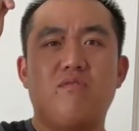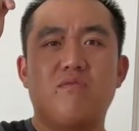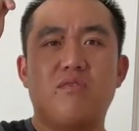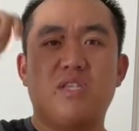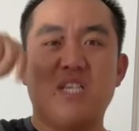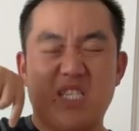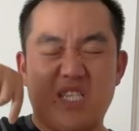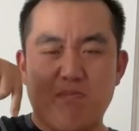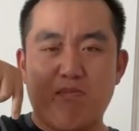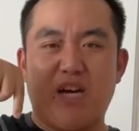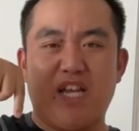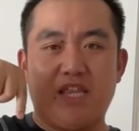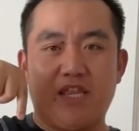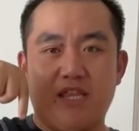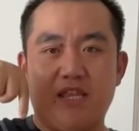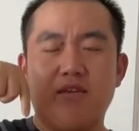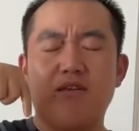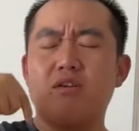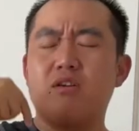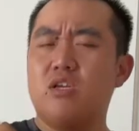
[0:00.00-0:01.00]
this month.
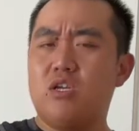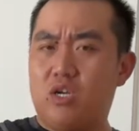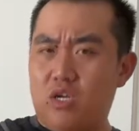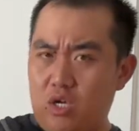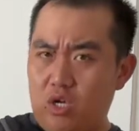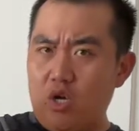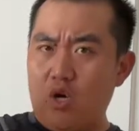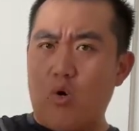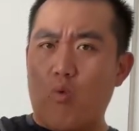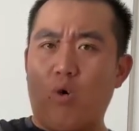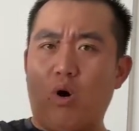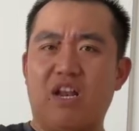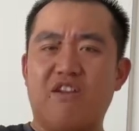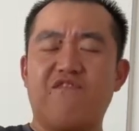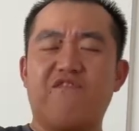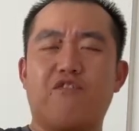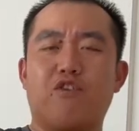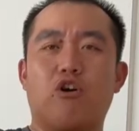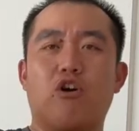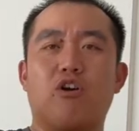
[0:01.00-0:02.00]
One
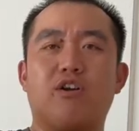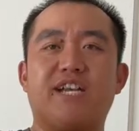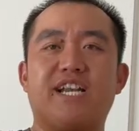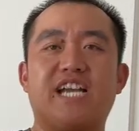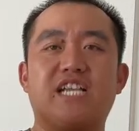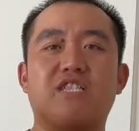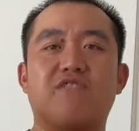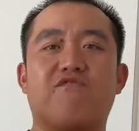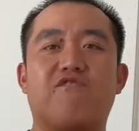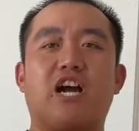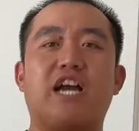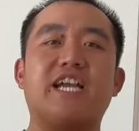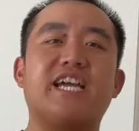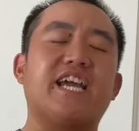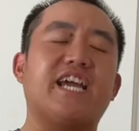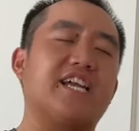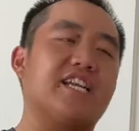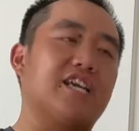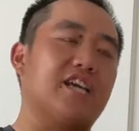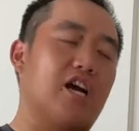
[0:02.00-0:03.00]
for next
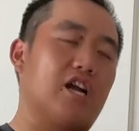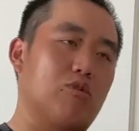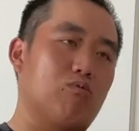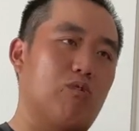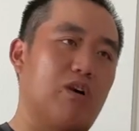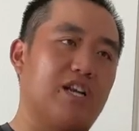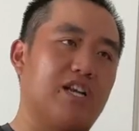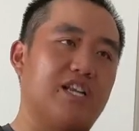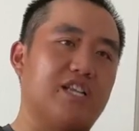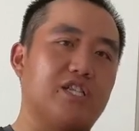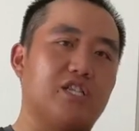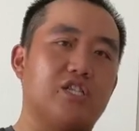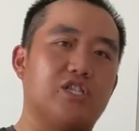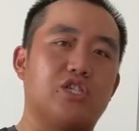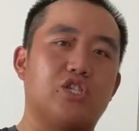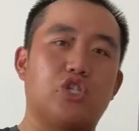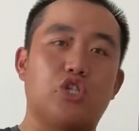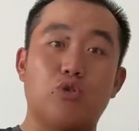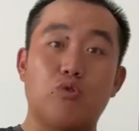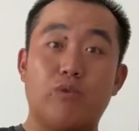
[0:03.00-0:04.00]
Friday and the other one in
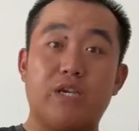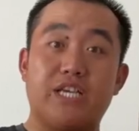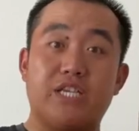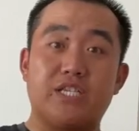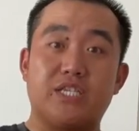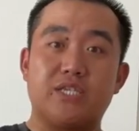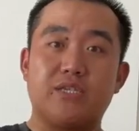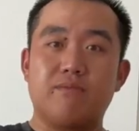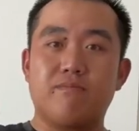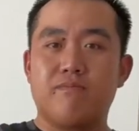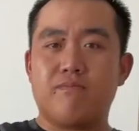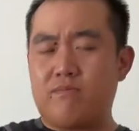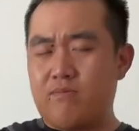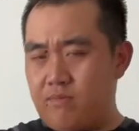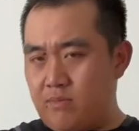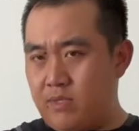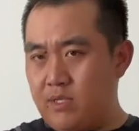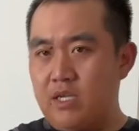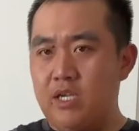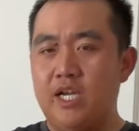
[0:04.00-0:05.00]
2 weeks.
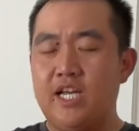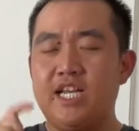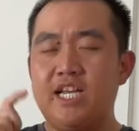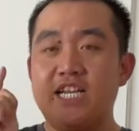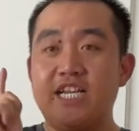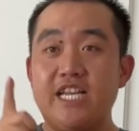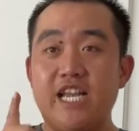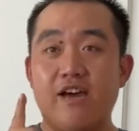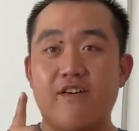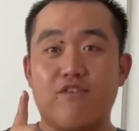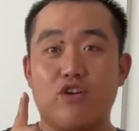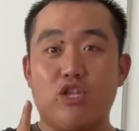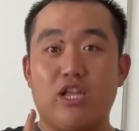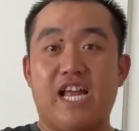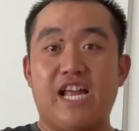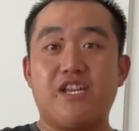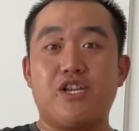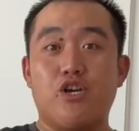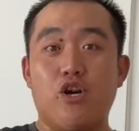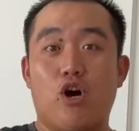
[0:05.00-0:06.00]
Never
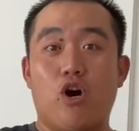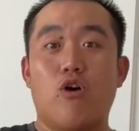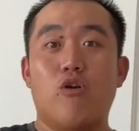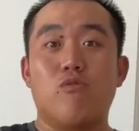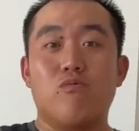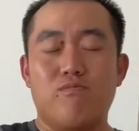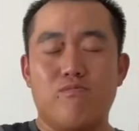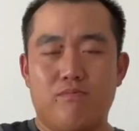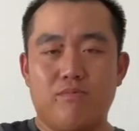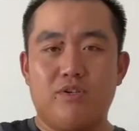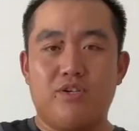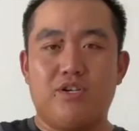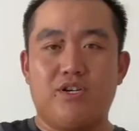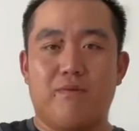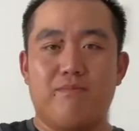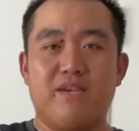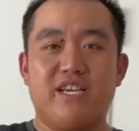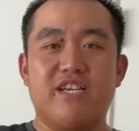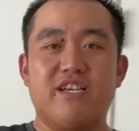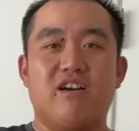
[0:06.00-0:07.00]
Let Go,
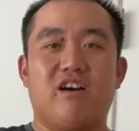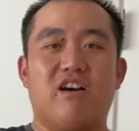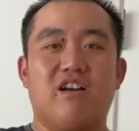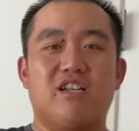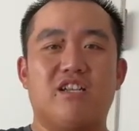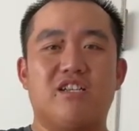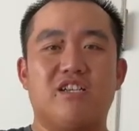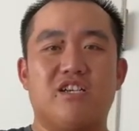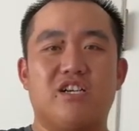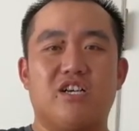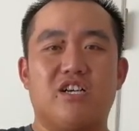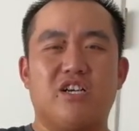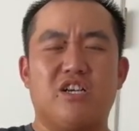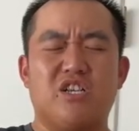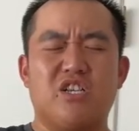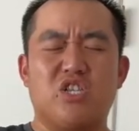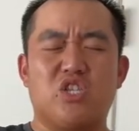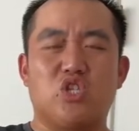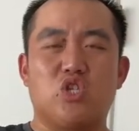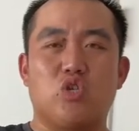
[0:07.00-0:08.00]
coming on
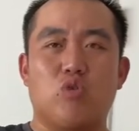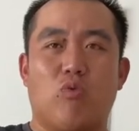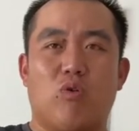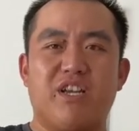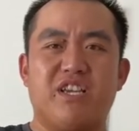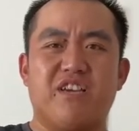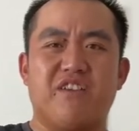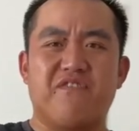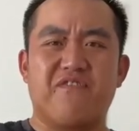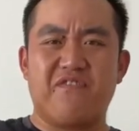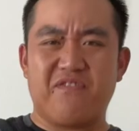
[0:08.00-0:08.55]
the 20th